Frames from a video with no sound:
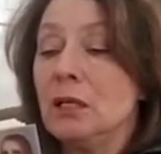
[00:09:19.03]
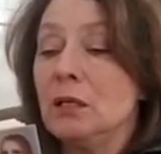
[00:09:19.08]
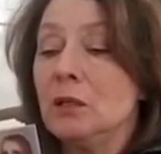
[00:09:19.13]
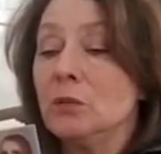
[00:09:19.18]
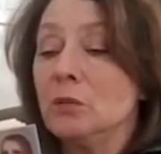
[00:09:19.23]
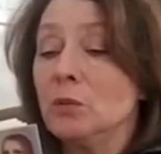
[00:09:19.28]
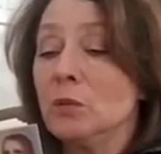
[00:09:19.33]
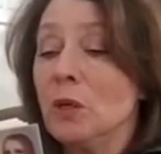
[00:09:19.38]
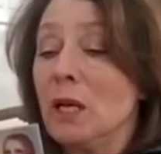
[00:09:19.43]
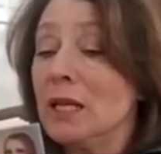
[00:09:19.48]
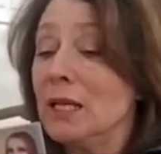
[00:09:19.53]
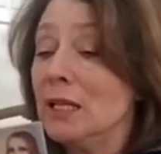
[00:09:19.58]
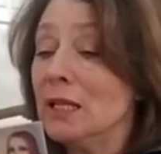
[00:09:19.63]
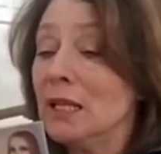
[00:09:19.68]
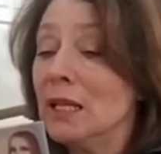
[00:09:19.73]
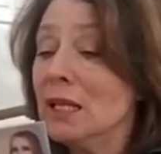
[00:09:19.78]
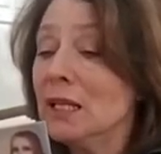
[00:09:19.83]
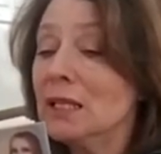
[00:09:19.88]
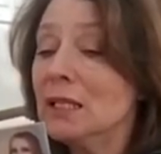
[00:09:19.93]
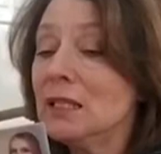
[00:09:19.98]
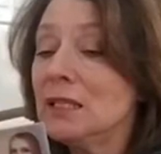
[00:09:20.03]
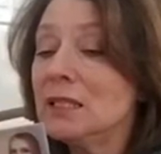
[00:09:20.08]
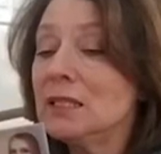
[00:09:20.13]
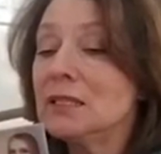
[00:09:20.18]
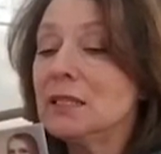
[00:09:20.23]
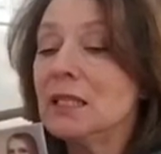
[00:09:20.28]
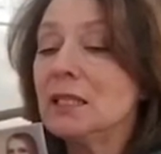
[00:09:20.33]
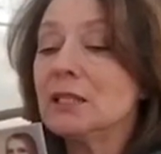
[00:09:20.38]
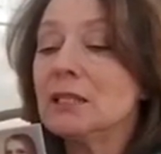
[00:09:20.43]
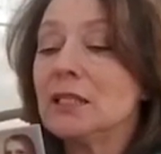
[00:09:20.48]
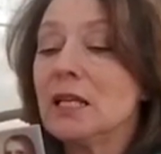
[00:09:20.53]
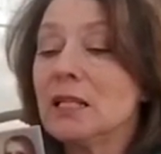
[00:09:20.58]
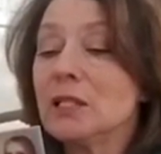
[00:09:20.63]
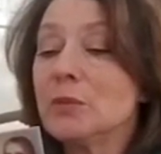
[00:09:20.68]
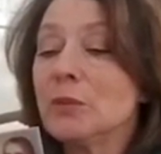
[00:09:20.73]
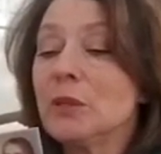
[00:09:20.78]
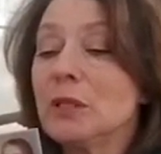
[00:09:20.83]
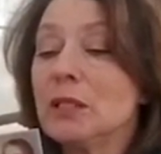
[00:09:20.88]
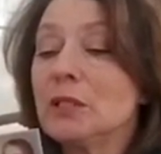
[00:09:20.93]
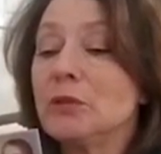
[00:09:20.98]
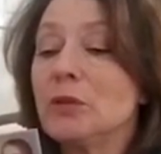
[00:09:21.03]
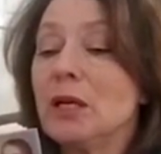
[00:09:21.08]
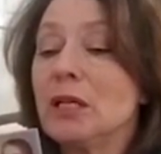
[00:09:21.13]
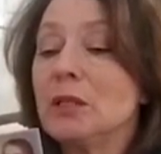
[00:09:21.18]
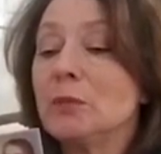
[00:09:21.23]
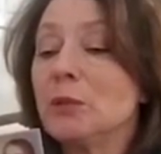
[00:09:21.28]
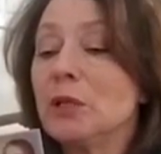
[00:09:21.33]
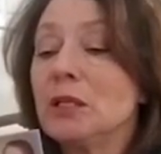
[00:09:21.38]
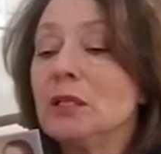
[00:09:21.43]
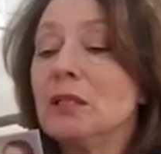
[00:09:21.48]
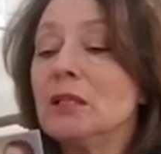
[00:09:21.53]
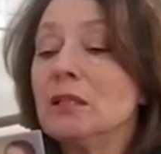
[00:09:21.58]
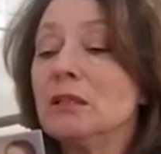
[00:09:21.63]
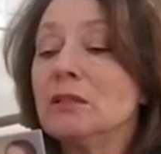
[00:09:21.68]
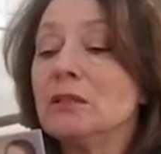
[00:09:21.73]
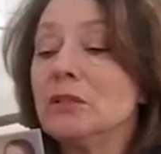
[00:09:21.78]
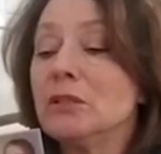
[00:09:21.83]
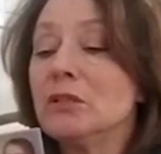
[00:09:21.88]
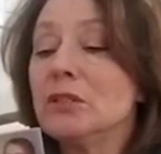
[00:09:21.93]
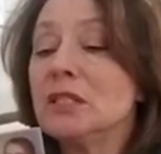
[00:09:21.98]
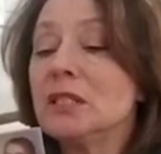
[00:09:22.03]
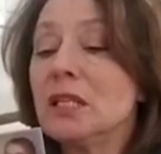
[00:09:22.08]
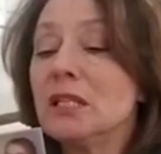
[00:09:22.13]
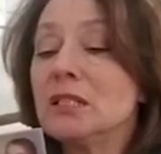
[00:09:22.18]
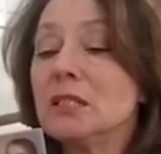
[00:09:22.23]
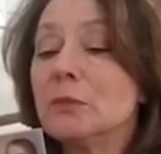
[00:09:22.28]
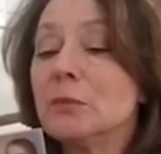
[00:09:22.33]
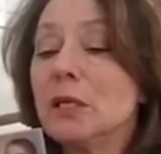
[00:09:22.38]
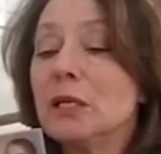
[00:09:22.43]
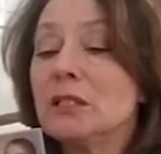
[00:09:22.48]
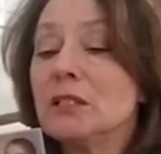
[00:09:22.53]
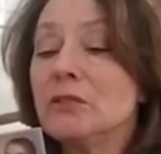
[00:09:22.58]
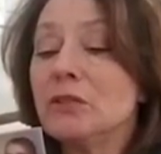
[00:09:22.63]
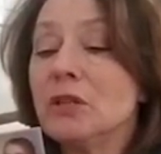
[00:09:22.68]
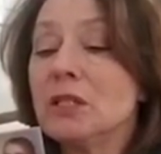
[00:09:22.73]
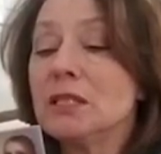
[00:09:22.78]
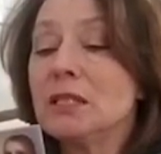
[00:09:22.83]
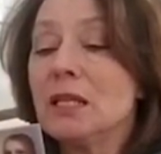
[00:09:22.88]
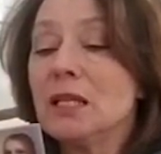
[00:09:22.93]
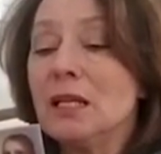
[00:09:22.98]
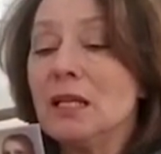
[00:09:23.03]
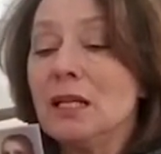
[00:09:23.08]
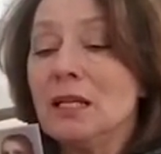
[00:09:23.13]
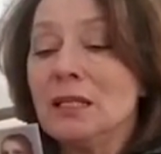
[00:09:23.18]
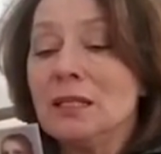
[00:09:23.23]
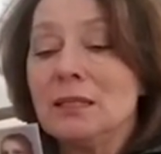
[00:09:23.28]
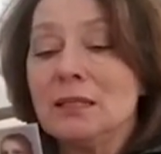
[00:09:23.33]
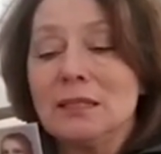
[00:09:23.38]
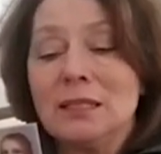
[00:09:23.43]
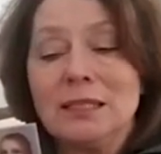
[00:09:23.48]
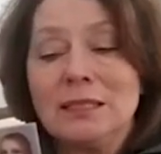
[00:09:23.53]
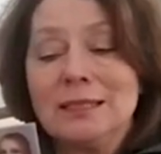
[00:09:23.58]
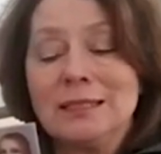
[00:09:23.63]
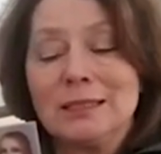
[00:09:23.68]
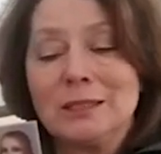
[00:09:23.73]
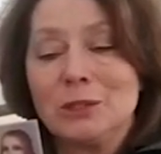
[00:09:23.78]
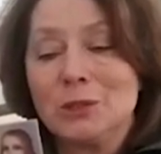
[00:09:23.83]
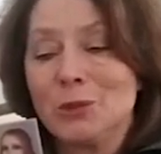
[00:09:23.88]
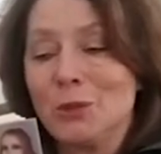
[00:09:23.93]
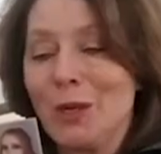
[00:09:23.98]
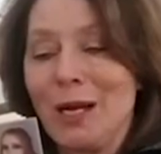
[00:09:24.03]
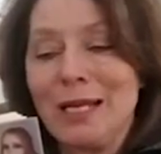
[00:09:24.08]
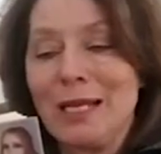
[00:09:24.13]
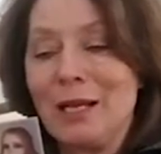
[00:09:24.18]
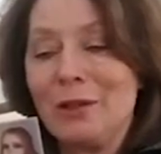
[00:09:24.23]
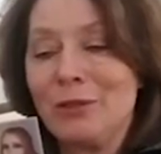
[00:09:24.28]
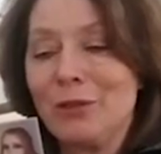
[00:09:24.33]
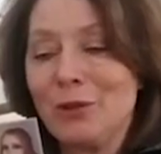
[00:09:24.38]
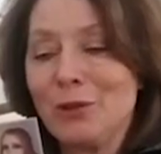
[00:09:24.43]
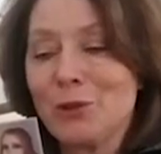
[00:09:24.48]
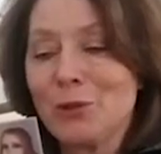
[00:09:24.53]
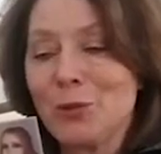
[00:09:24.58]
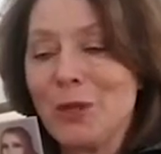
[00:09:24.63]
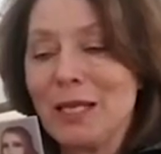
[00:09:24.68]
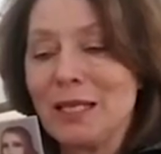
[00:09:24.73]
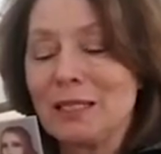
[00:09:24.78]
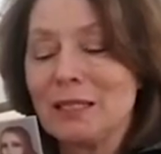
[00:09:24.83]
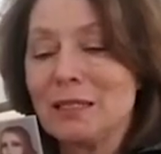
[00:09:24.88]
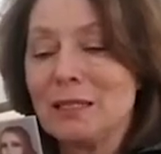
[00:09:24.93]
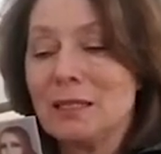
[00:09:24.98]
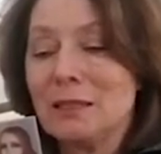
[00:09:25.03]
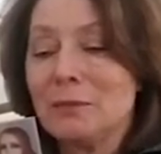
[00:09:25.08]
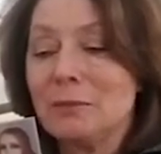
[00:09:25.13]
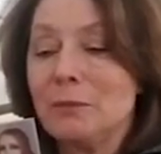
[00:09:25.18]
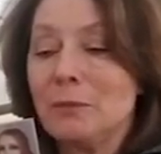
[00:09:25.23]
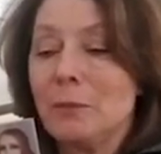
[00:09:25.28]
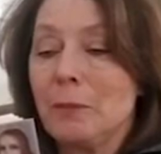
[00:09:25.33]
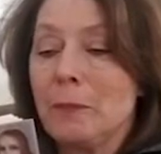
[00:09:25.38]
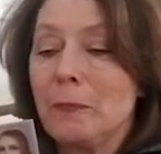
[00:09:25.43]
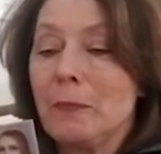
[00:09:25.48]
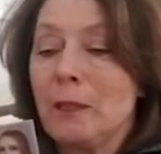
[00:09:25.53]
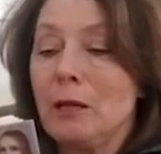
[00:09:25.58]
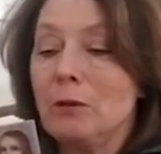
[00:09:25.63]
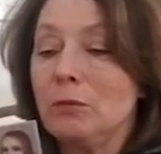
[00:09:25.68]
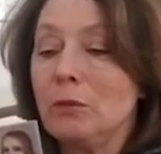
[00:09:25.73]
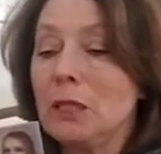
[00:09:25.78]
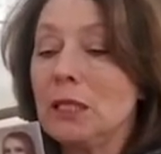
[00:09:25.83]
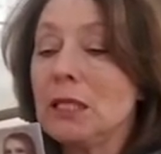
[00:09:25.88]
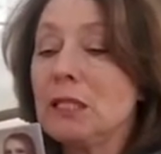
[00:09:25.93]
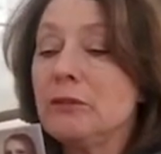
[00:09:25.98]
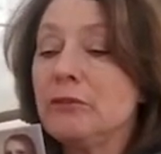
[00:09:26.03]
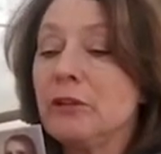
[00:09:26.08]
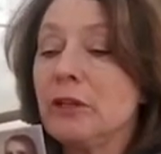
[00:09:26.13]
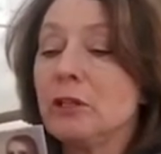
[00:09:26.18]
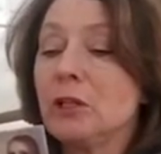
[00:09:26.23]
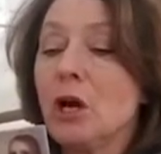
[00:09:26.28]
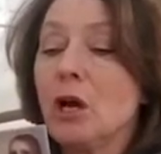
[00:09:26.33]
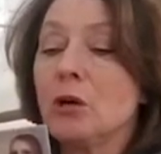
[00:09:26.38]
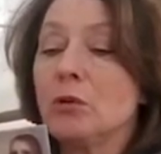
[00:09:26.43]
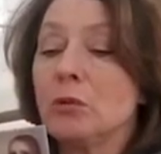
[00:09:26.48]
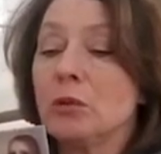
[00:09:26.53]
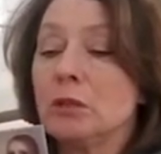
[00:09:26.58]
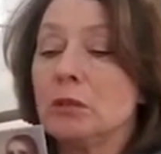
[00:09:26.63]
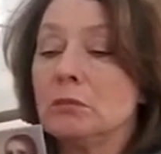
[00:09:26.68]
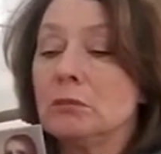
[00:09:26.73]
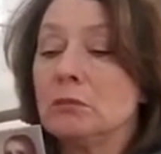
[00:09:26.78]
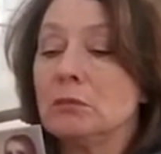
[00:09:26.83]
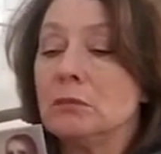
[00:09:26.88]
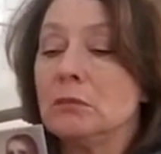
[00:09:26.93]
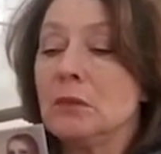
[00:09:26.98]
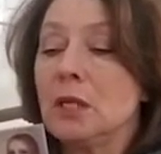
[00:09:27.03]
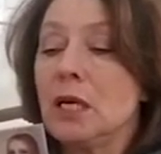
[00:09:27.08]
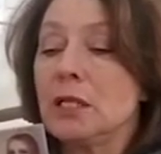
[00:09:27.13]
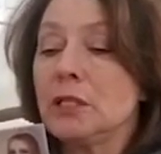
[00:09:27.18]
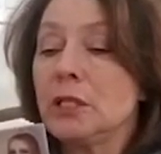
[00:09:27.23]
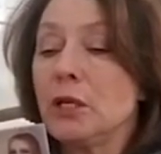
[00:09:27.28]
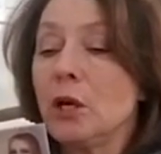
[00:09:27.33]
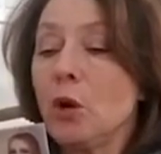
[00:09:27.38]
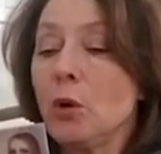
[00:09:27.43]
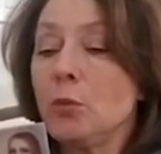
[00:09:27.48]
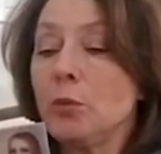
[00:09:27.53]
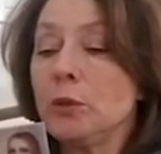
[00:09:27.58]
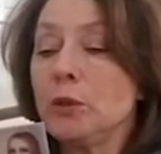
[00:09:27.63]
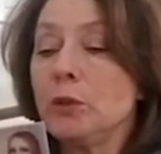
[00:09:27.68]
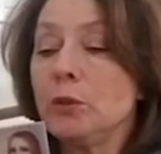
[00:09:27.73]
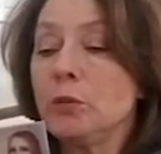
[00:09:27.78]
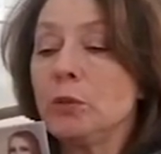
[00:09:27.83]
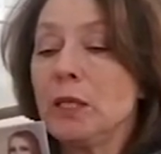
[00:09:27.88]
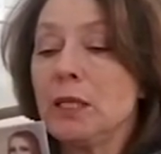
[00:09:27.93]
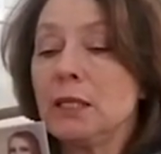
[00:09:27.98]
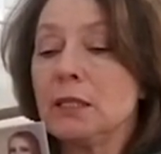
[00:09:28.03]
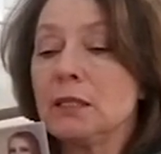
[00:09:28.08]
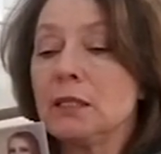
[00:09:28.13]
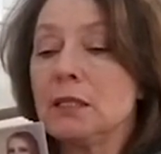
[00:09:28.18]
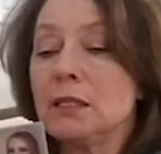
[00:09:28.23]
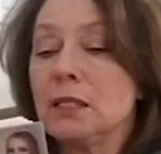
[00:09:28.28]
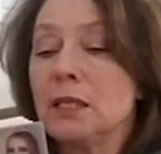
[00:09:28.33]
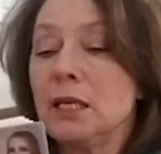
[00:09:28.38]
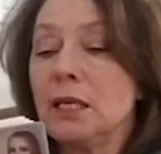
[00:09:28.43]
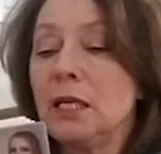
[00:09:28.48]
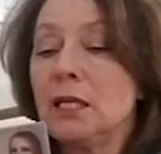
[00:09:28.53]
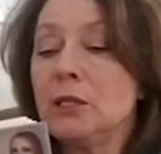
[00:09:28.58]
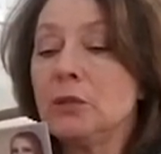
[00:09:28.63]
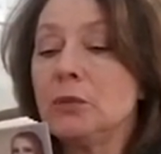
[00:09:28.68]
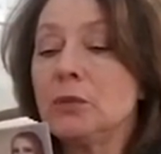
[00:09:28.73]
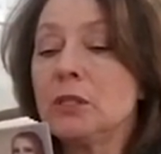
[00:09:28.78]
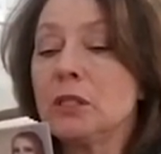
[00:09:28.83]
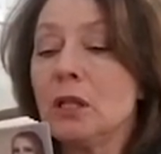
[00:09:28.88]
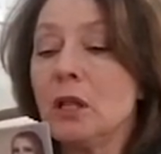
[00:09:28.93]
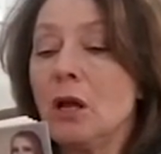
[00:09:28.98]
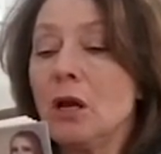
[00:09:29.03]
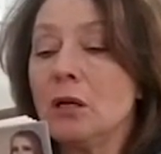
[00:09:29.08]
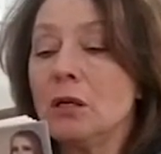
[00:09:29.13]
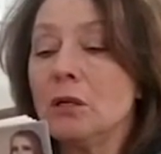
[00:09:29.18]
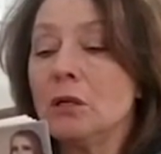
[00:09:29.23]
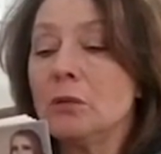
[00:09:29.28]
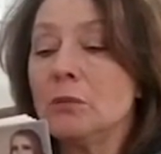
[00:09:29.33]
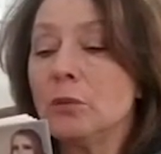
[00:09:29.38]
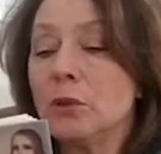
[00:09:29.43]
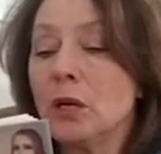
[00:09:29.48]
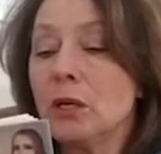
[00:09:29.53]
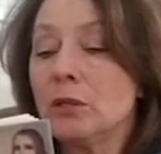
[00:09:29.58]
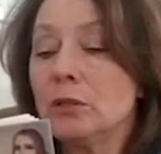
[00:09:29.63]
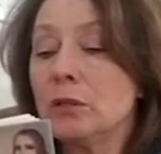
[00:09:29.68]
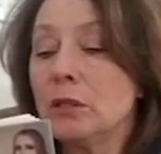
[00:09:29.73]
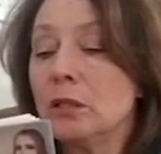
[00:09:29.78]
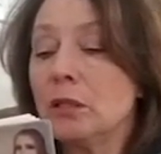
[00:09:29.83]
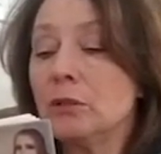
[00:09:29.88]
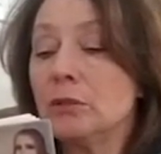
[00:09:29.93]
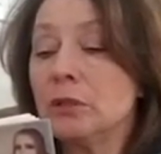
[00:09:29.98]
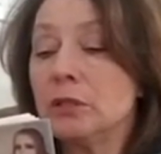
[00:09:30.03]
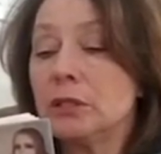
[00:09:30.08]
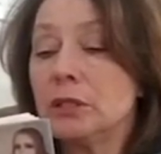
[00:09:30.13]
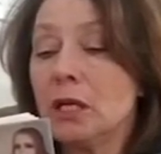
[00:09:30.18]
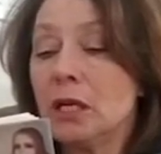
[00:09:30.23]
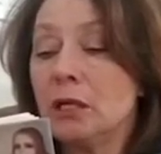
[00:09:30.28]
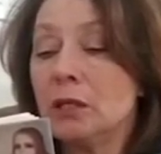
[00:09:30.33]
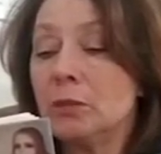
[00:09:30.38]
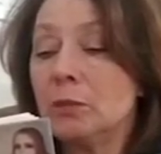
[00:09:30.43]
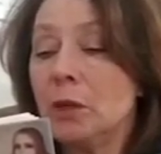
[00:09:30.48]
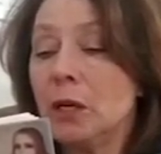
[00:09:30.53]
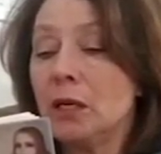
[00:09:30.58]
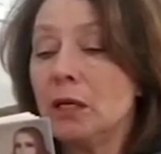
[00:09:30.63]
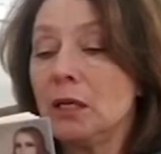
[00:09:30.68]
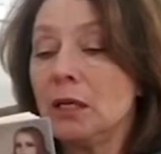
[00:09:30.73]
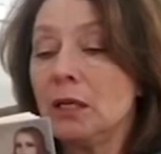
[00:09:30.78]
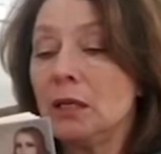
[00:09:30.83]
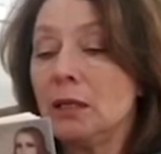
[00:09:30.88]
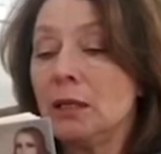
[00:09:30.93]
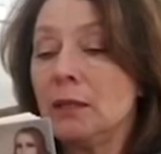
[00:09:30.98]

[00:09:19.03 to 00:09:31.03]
"Ready then?" he said, desperately trying to put a little enthusiasm in his voice. "Let's try out those wings." Melinda felt awkward as she opened her wings. Each was longer and broader than her entire body.